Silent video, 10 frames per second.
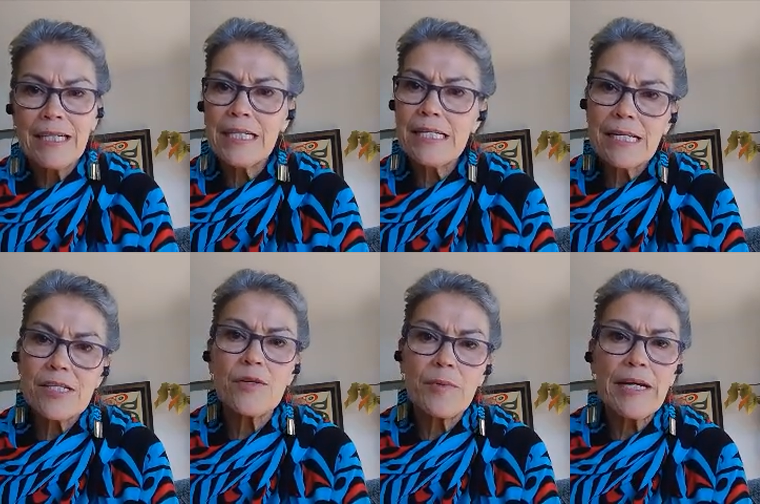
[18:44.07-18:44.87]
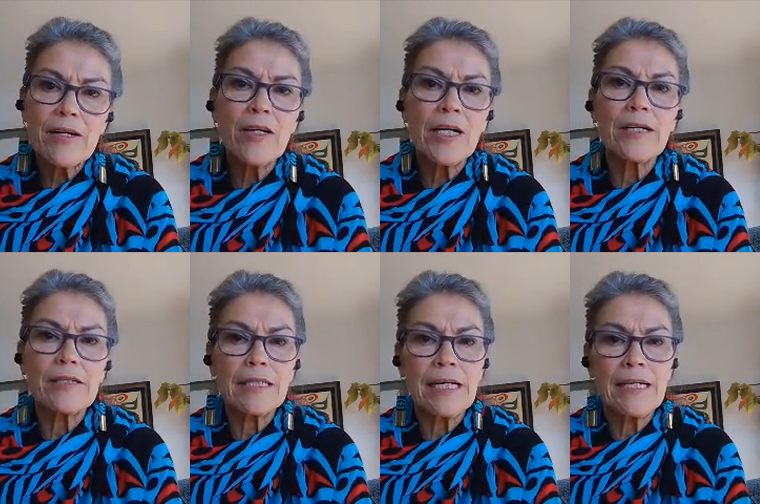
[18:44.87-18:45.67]
because it's a rare
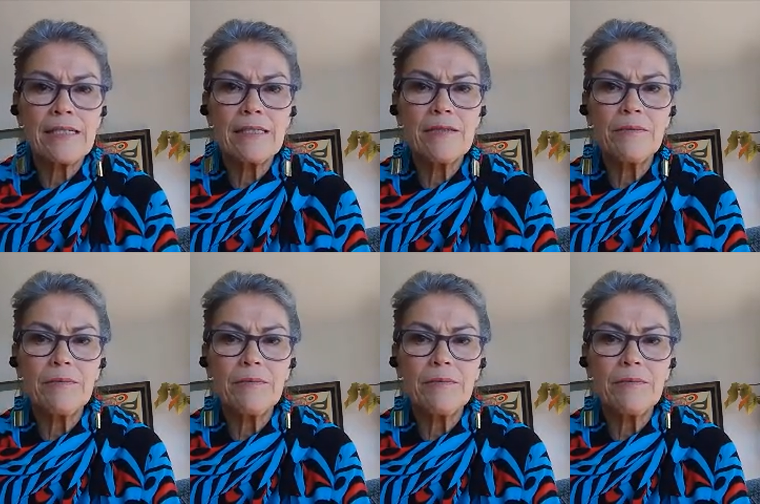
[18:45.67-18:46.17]
art and